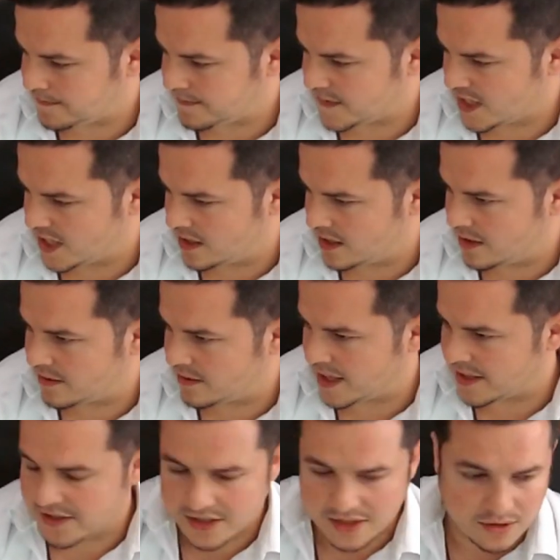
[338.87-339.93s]

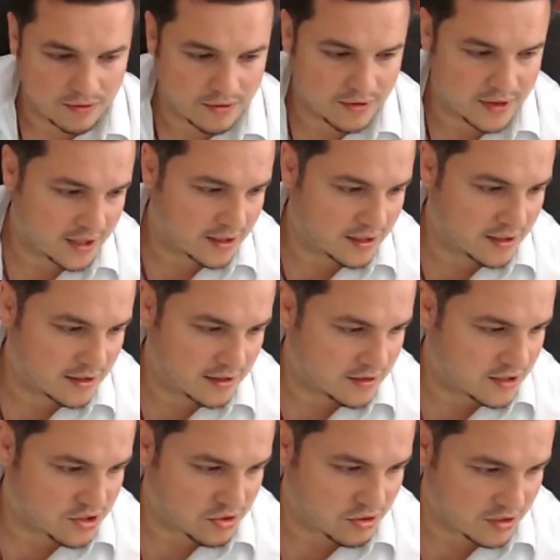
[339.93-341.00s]
that, you know,
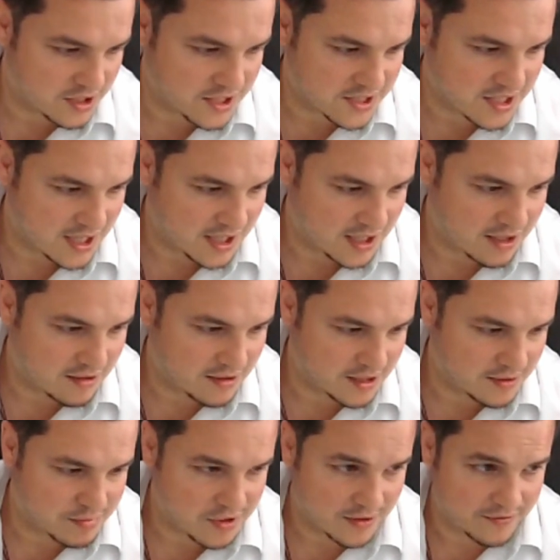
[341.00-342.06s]
the shorties are
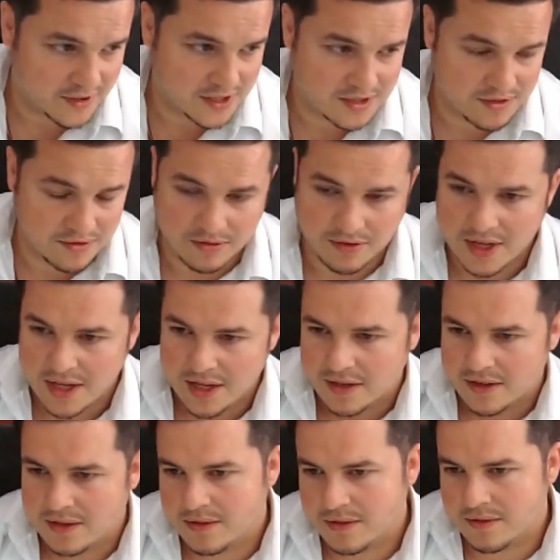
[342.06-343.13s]
in profit, so
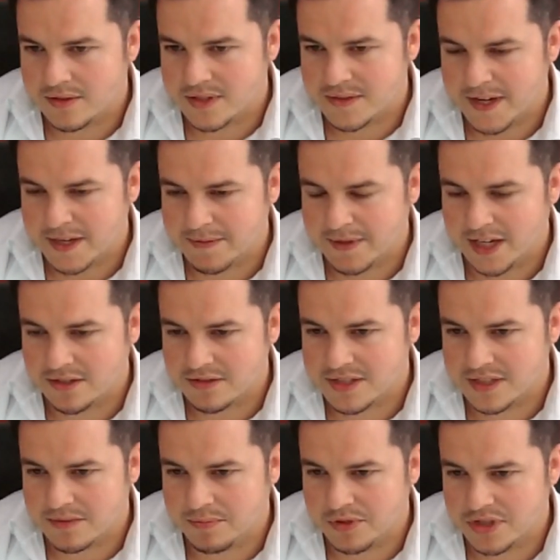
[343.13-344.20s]
the smart money algos
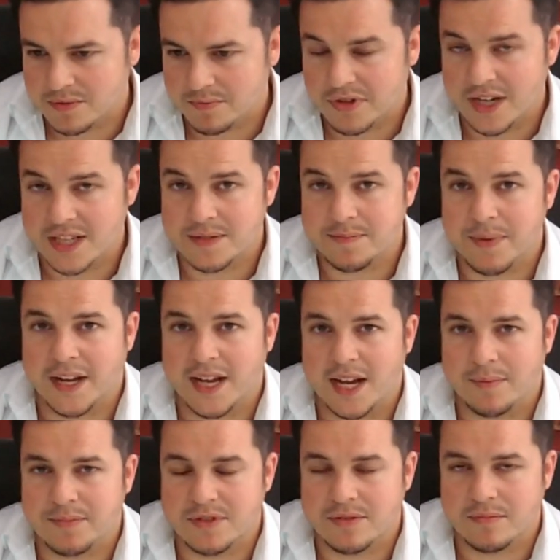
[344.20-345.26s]
need to push the price back
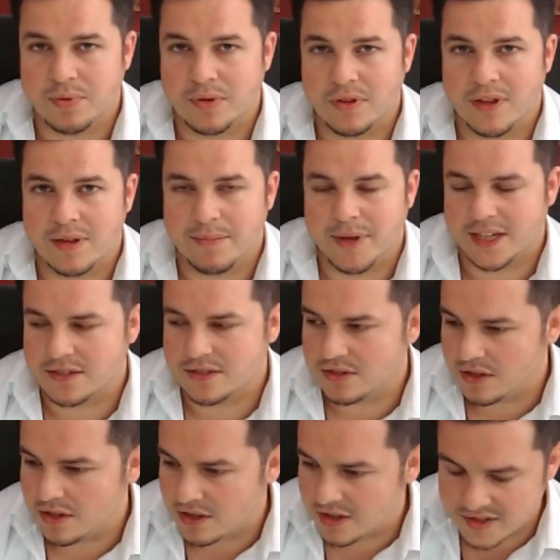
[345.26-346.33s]
up to pull them back
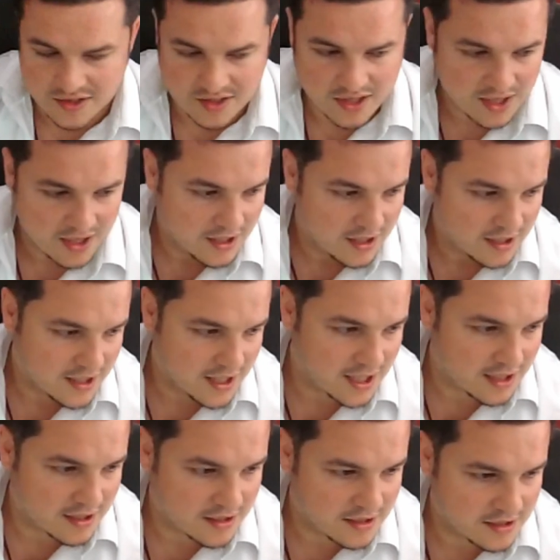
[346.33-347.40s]
into loss.
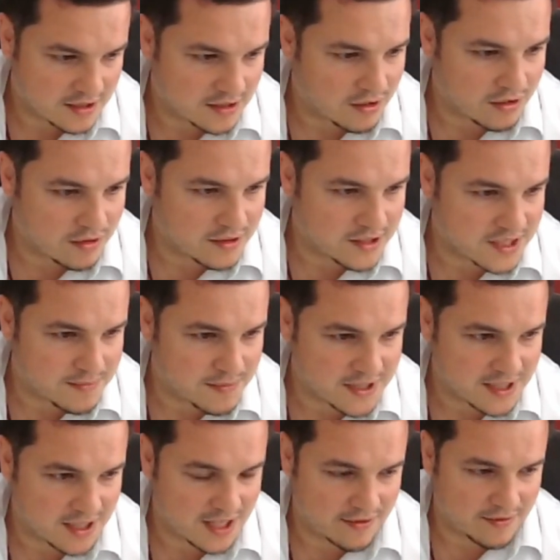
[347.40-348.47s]
Yeah, all these
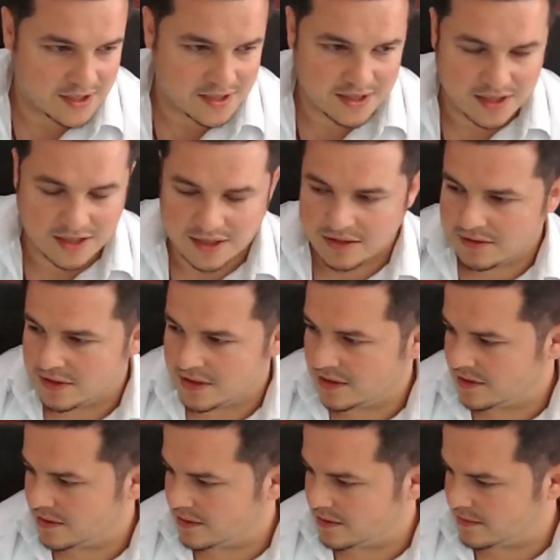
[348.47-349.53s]
meter levels, you
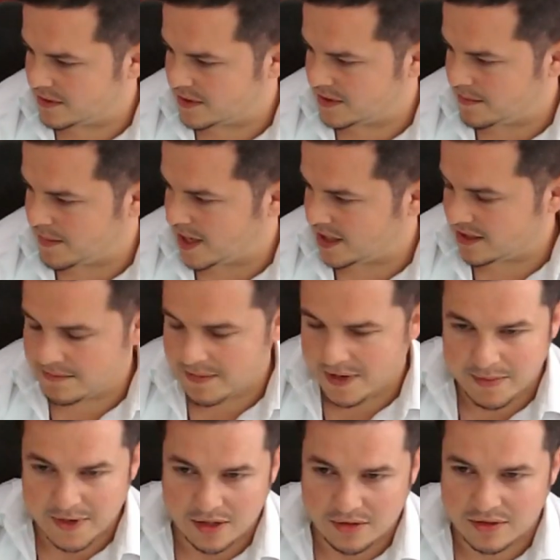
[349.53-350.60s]
know, the market may
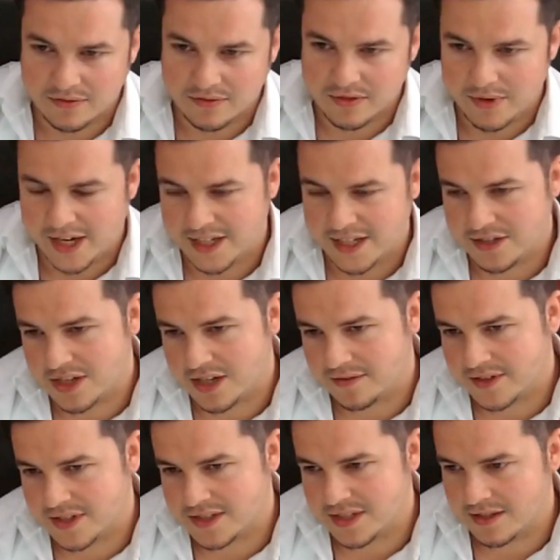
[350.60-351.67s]
be out of the range
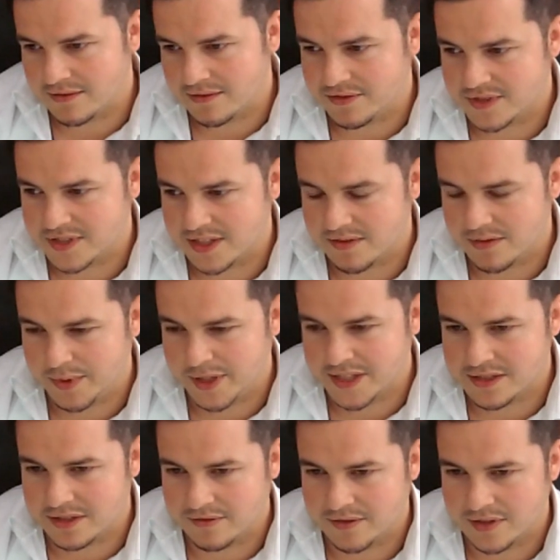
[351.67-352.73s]
after several
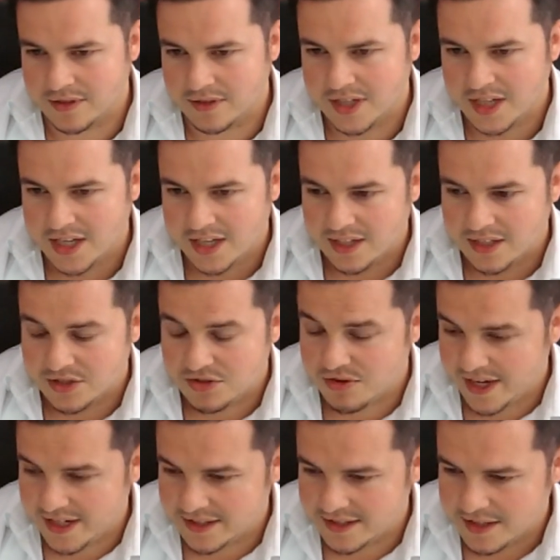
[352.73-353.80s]
weeks of a
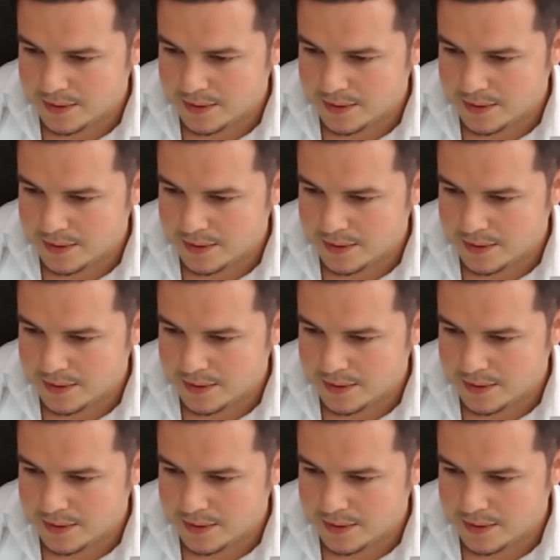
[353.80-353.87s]
trend.